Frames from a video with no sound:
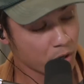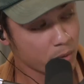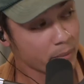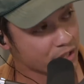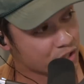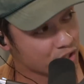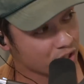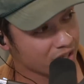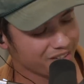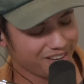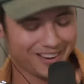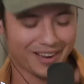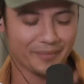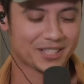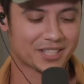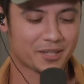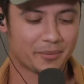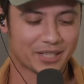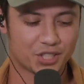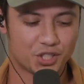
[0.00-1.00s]
You meant John? No, I'm
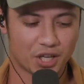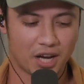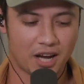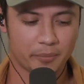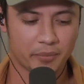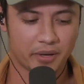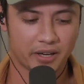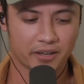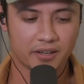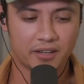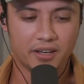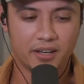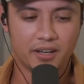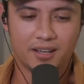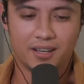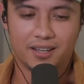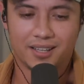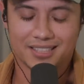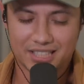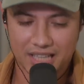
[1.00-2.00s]
not talking about John
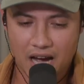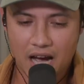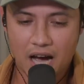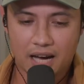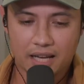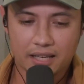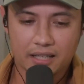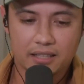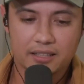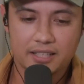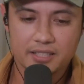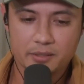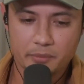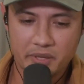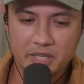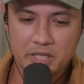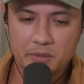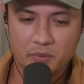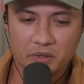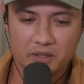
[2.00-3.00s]
Mayer. Don. He's a
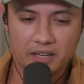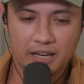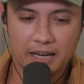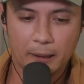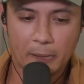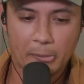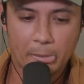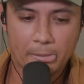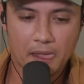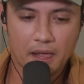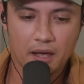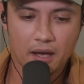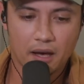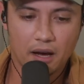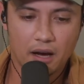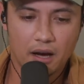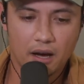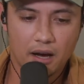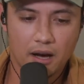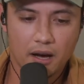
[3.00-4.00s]
Pittsburgh guy.
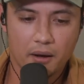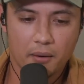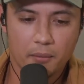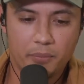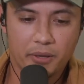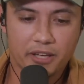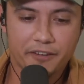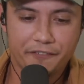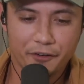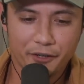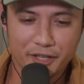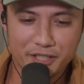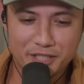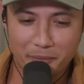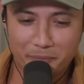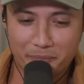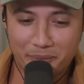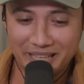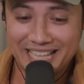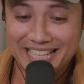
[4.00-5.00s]
Bigfoot is
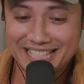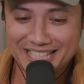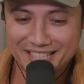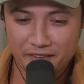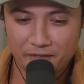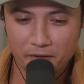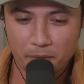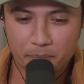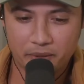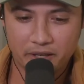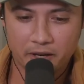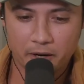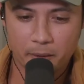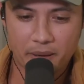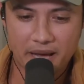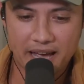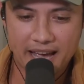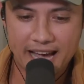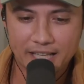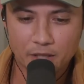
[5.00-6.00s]
a beast of a beer
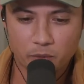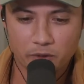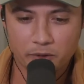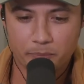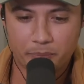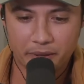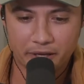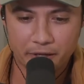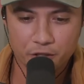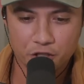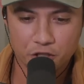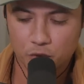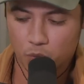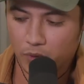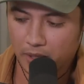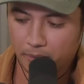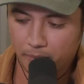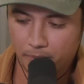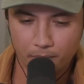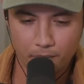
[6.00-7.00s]
packed with
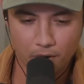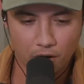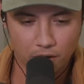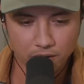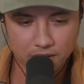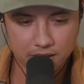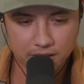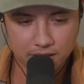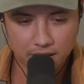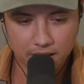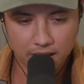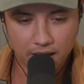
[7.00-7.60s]
bittersweet malts